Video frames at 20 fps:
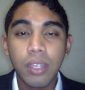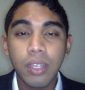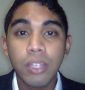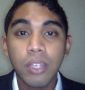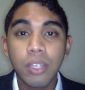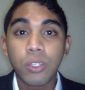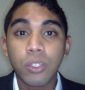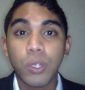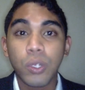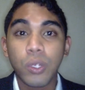
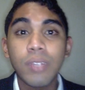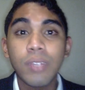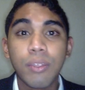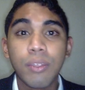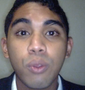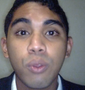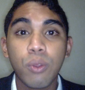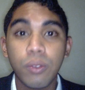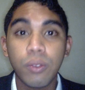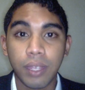So those are
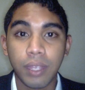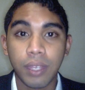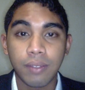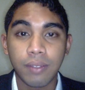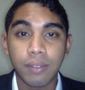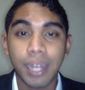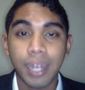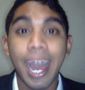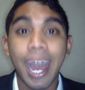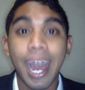two things
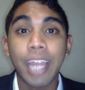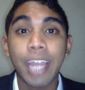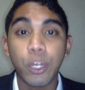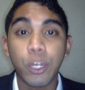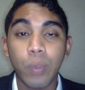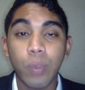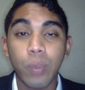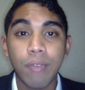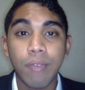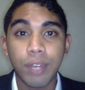that I
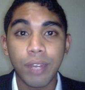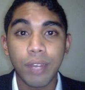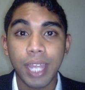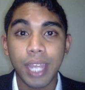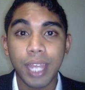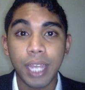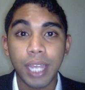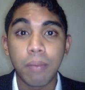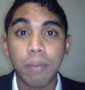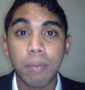do every
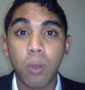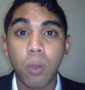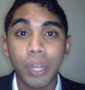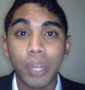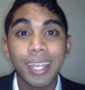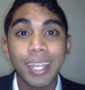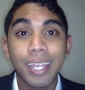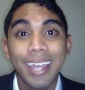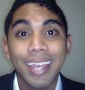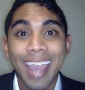day in the
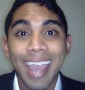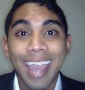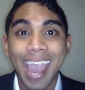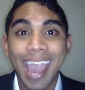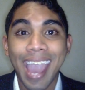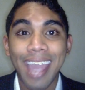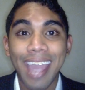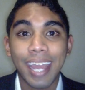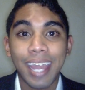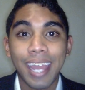morning,
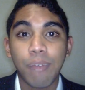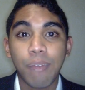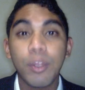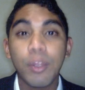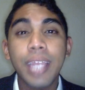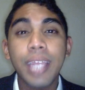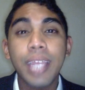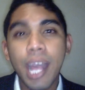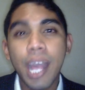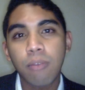and
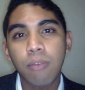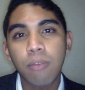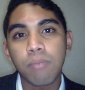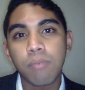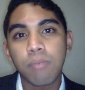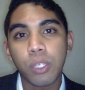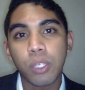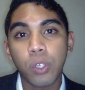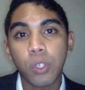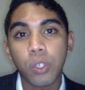really helps
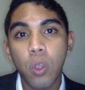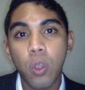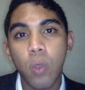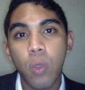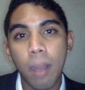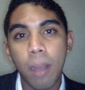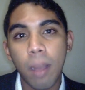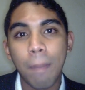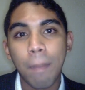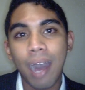me to
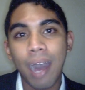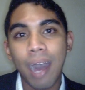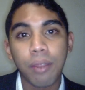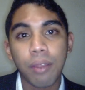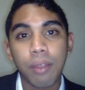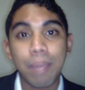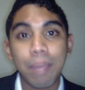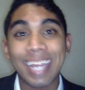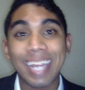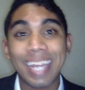go about
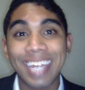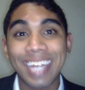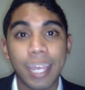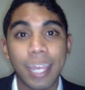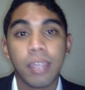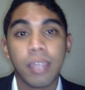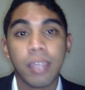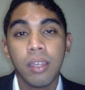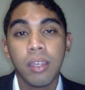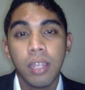in my day.